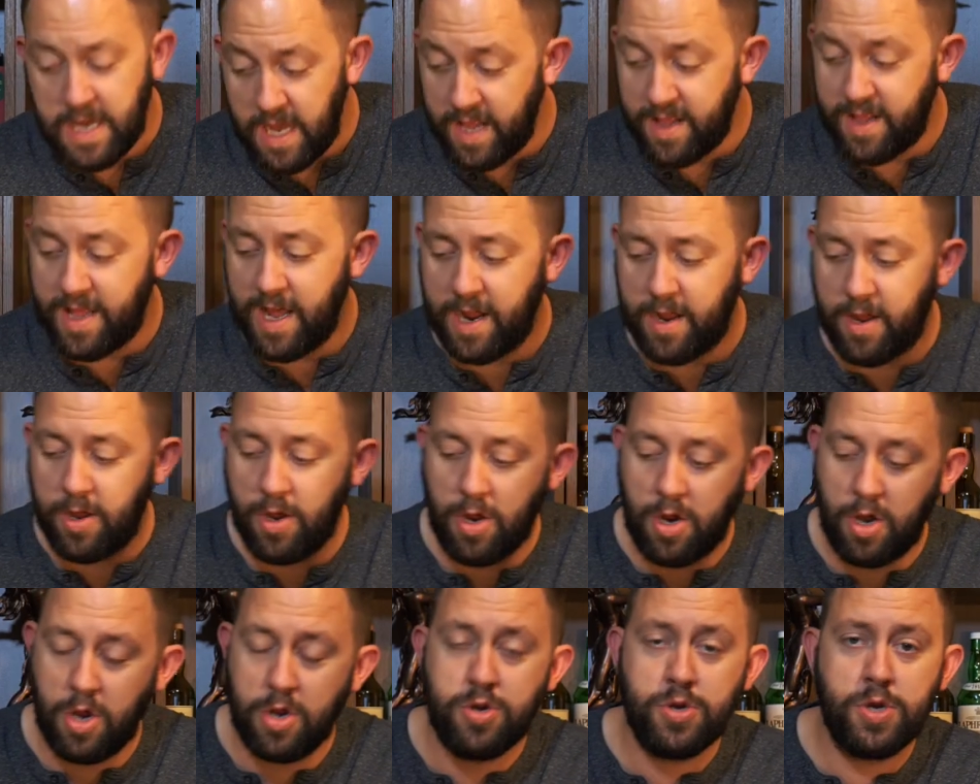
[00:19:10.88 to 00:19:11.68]
And that
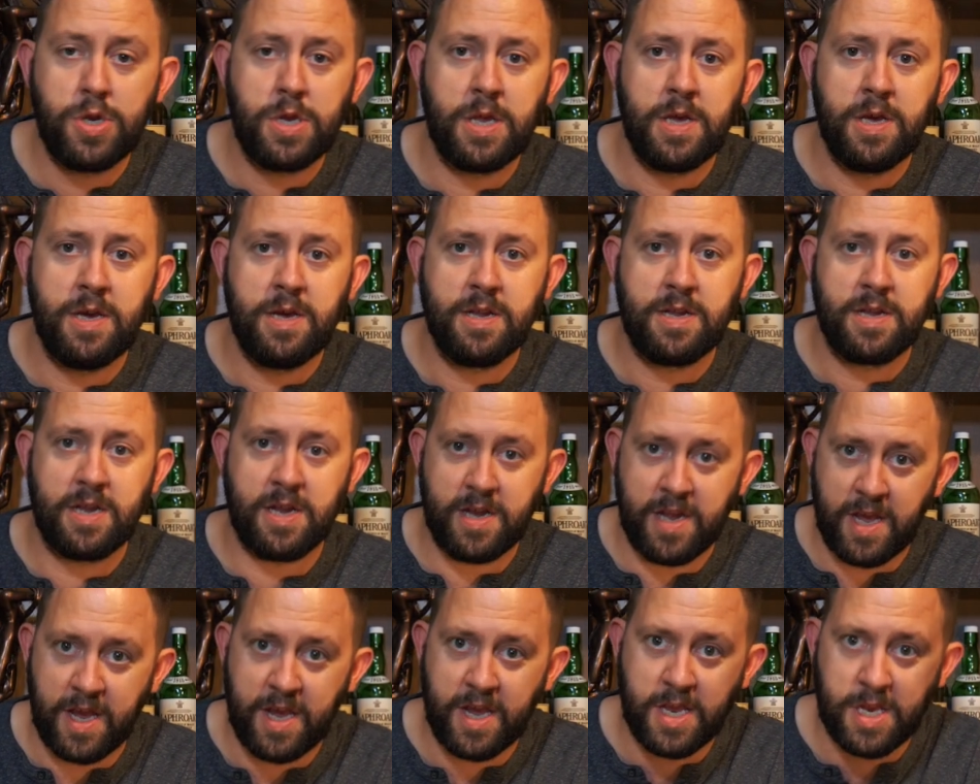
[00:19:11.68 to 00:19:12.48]
concludes
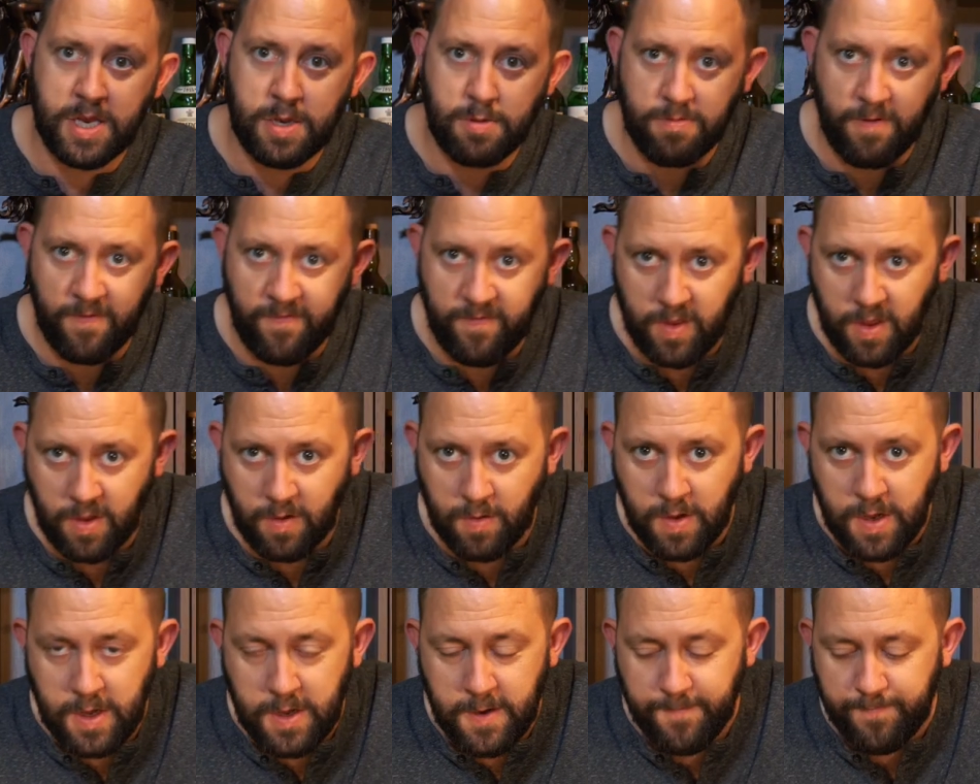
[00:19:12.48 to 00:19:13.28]
today's
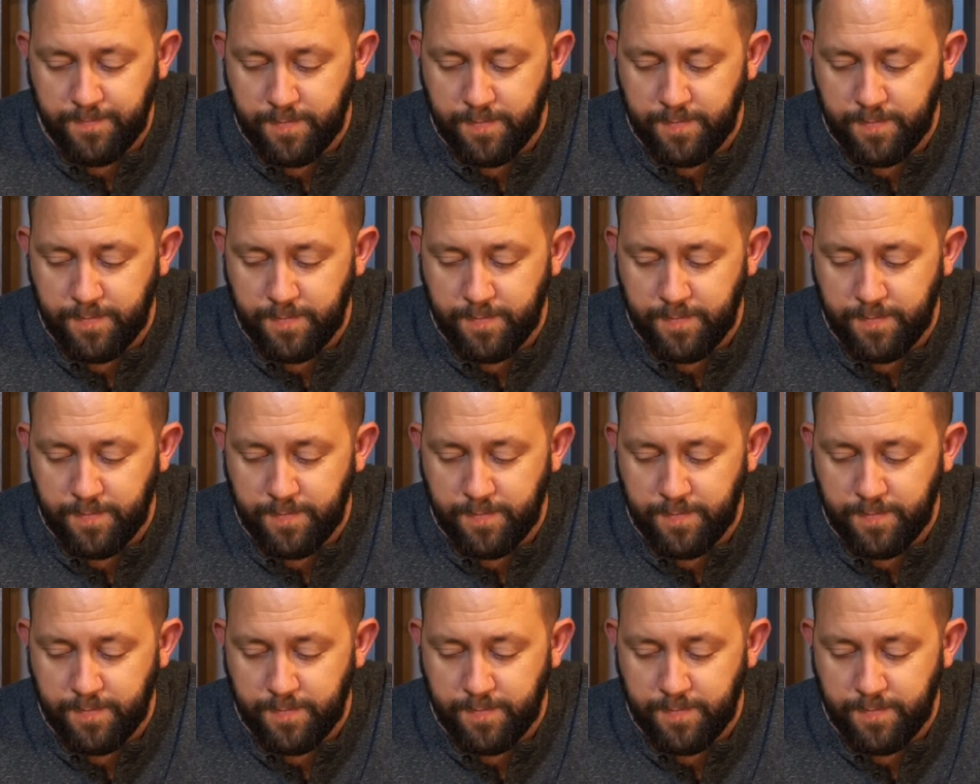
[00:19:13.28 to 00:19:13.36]
review.